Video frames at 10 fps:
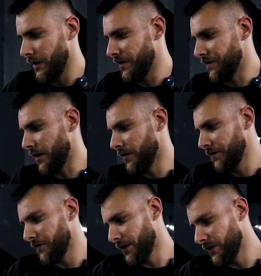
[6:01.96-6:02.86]
We finally
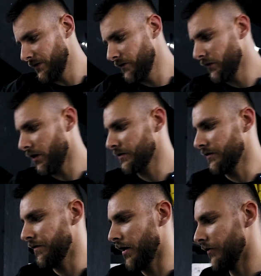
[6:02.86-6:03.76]
finished
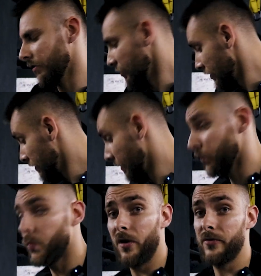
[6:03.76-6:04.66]

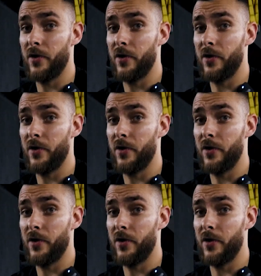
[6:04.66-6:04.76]
2,501